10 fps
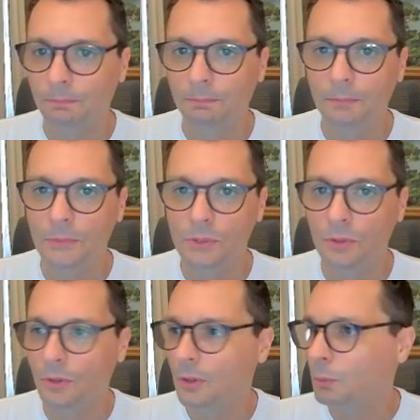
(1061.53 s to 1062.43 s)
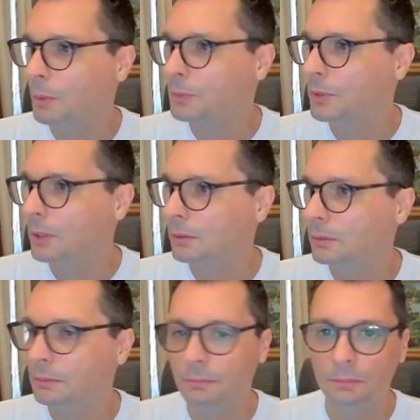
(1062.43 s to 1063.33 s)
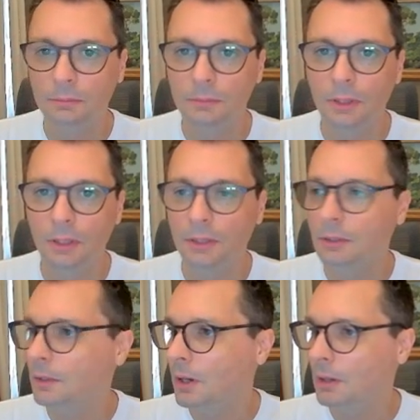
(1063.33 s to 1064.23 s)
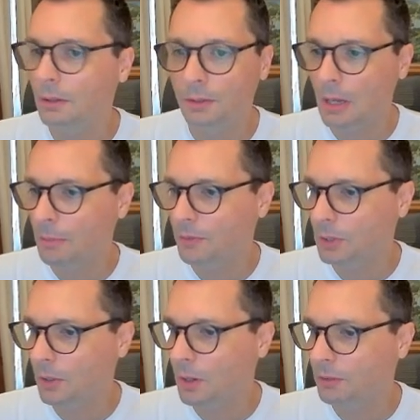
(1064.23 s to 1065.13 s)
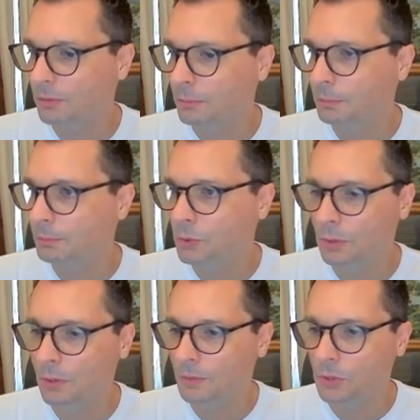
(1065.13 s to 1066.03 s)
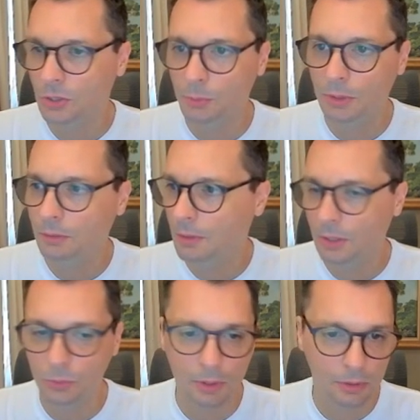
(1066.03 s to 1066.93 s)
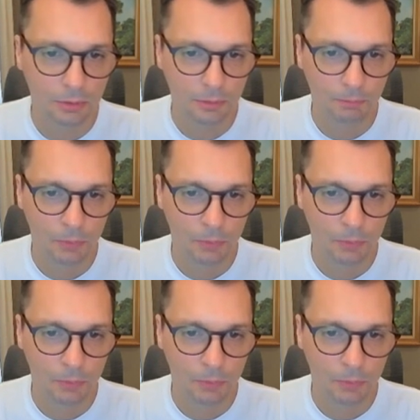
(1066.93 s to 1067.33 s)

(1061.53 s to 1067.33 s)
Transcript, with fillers: This is their website. The top of it's cut off. You have to trust me, that's what it is.